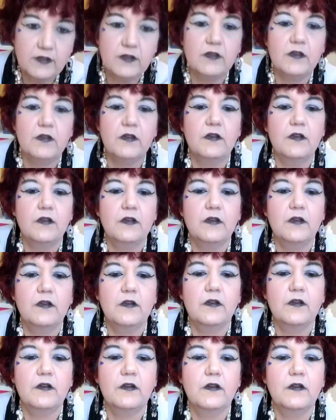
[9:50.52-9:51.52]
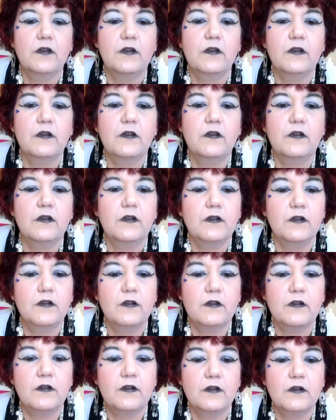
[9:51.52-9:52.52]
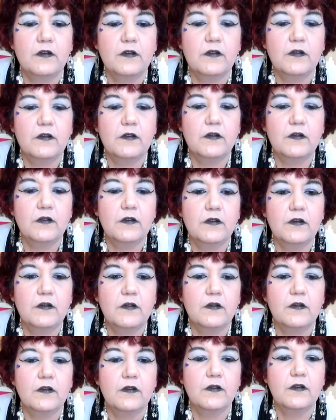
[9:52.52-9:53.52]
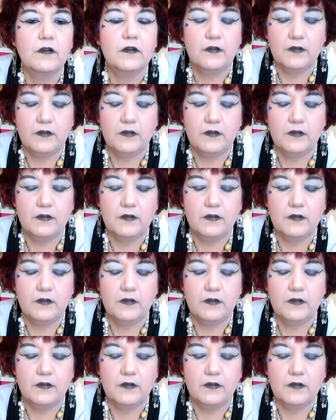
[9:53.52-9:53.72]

[no speech]